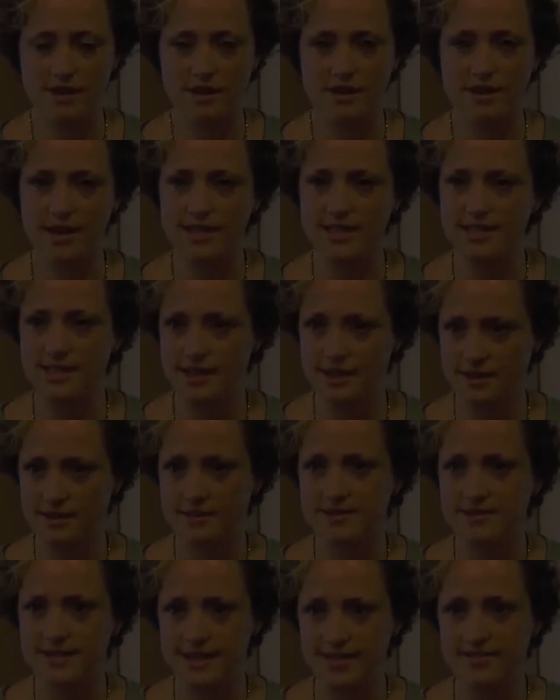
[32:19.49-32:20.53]
collecting
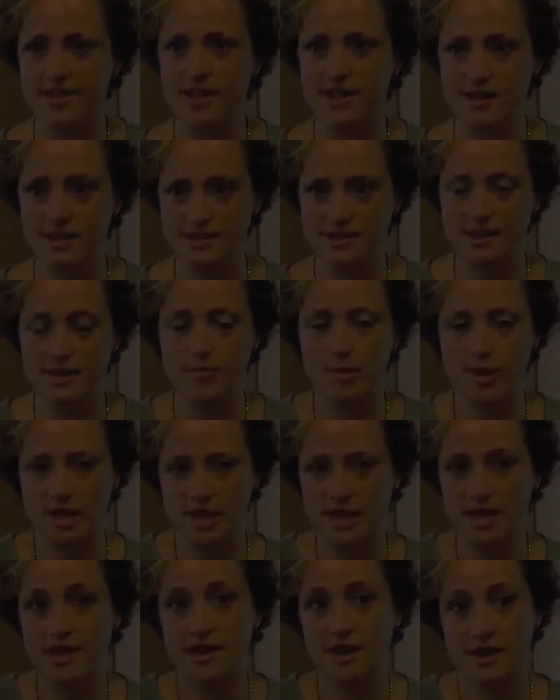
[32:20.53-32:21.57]
and saving things up,
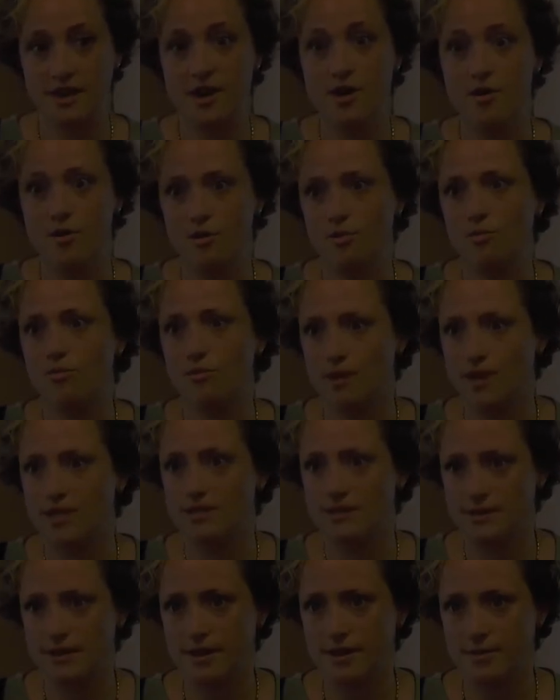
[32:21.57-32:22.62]
and then I know when
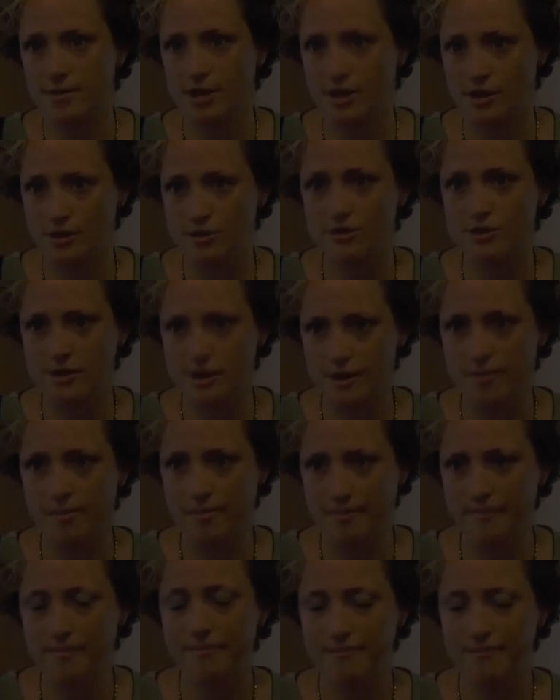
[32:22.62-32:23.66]
it's time to use them.